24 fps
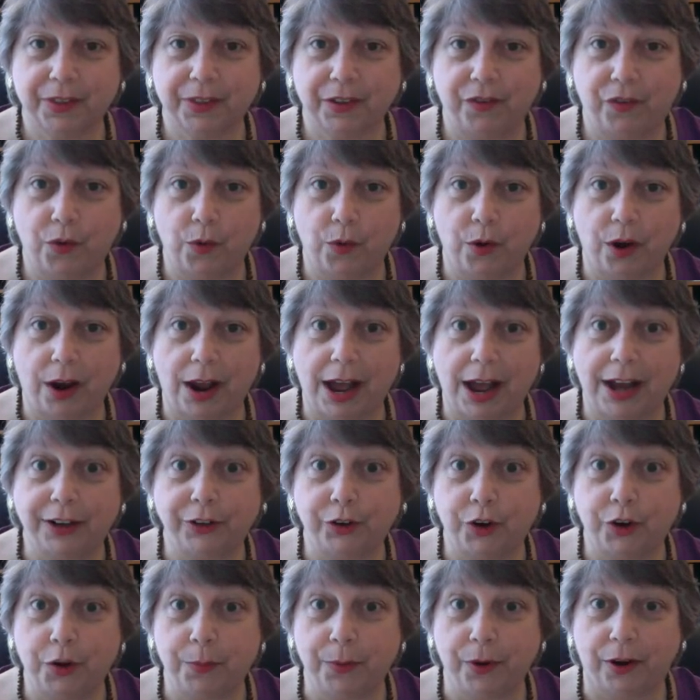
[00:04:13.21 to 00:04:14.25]
for
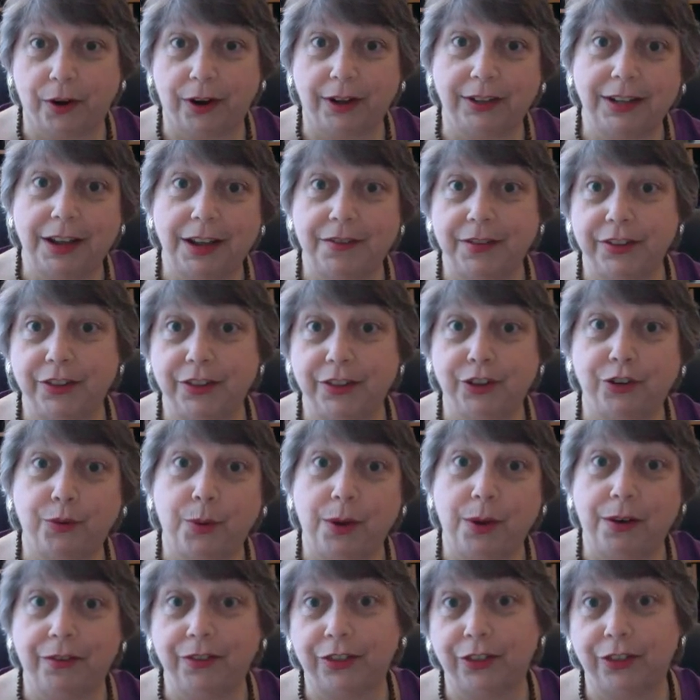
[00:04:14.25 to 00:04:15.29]
October 11th,
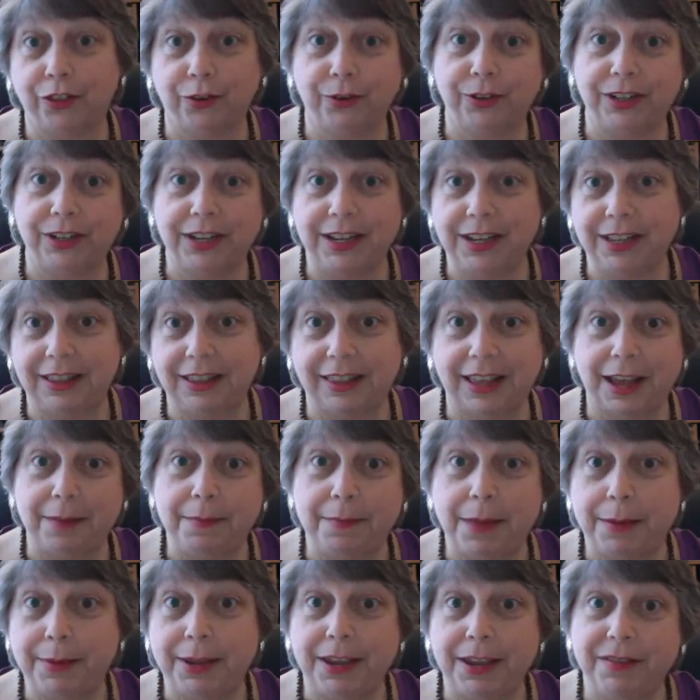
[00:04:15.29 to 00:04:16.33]
12th, 13th, and
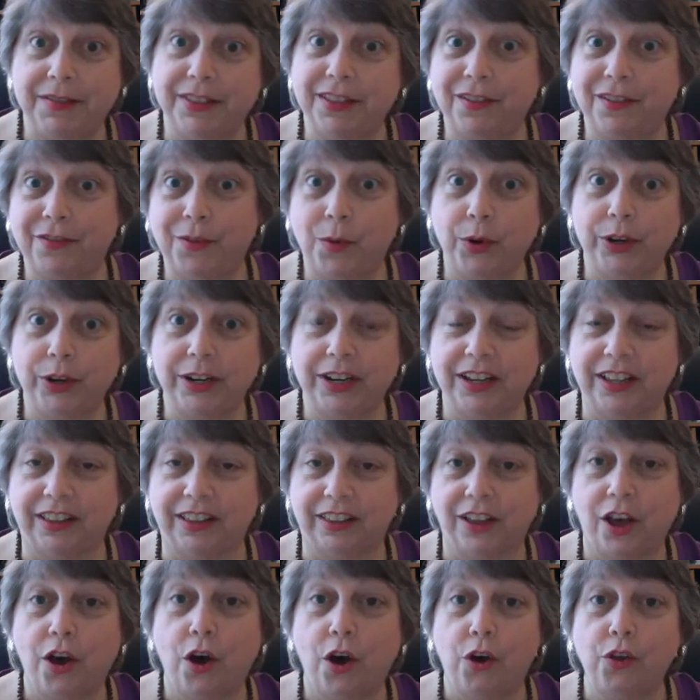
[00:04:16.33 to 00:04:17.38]
maybe even the 14th.
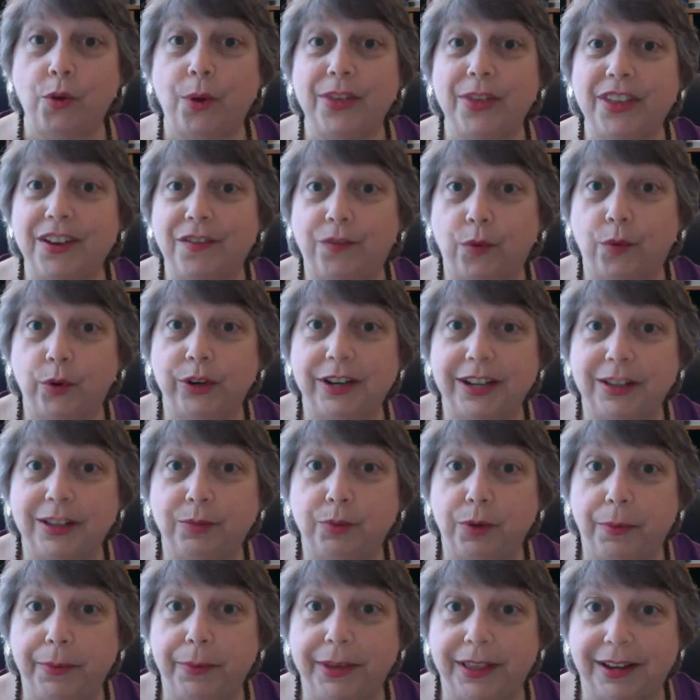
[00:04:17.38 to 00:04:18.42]
Although I think 14th
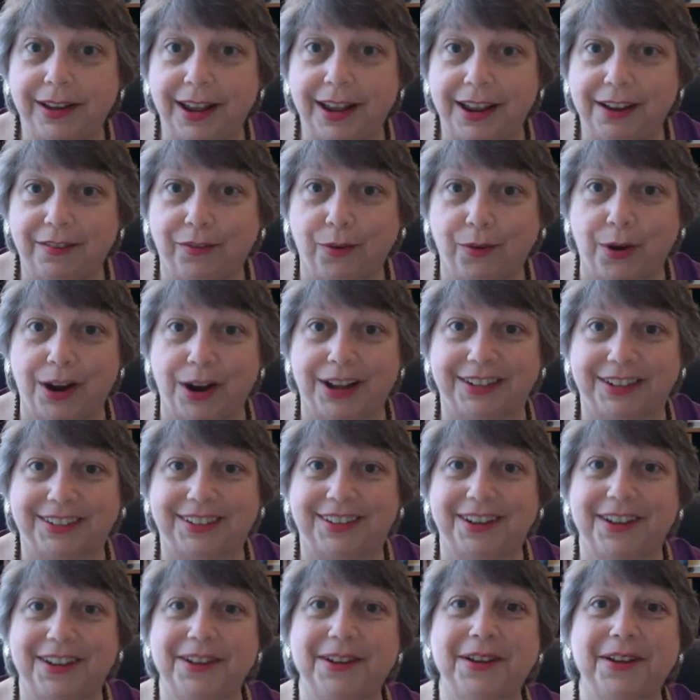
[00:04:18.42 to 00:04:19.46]
will be the day of
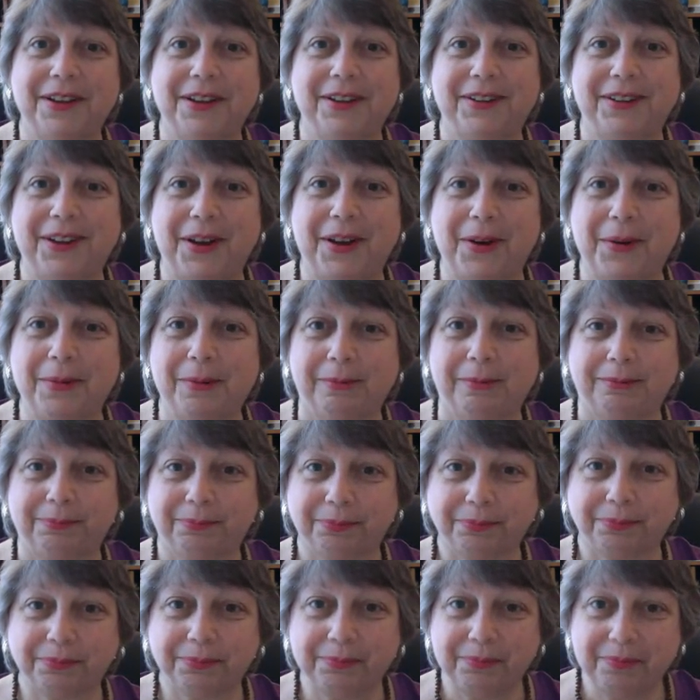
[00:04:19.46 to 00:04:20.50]
rest. So
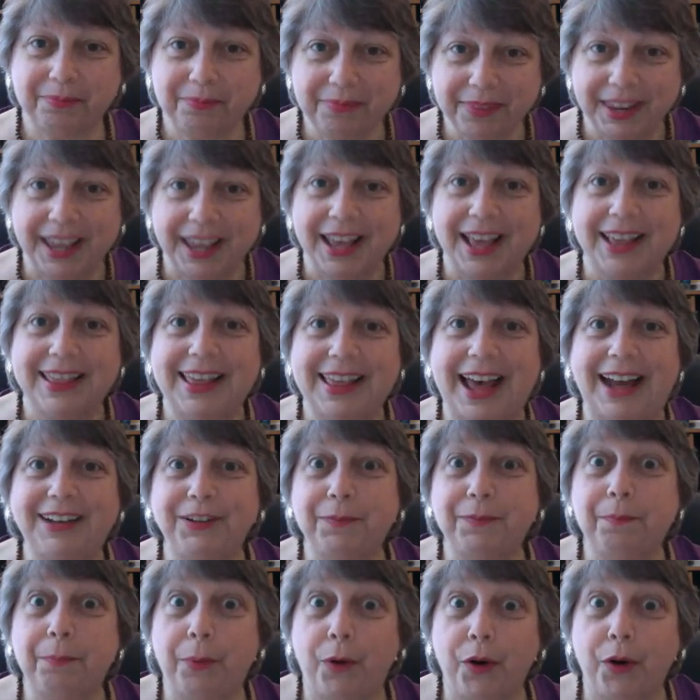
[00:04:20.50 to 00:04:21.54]

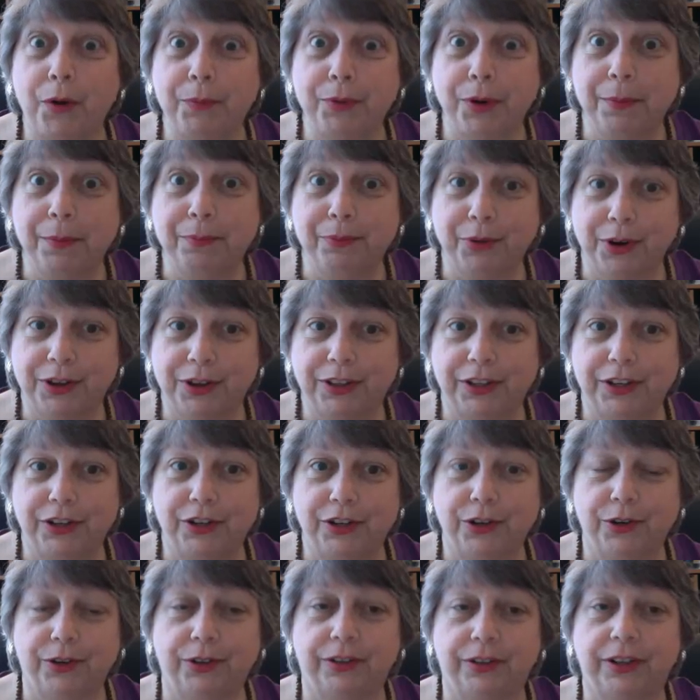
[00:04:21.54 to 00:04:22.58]
that's Barbara Brooklyn
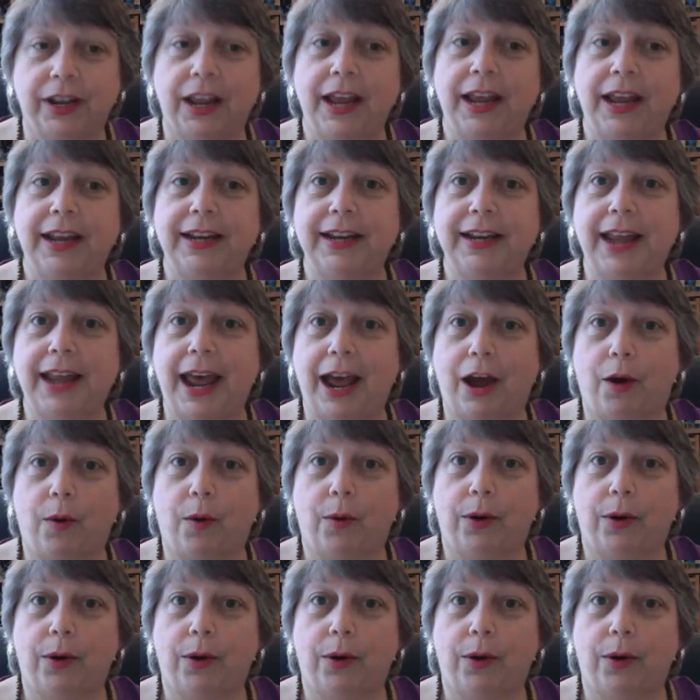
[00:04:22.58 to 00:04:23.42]
news. Now,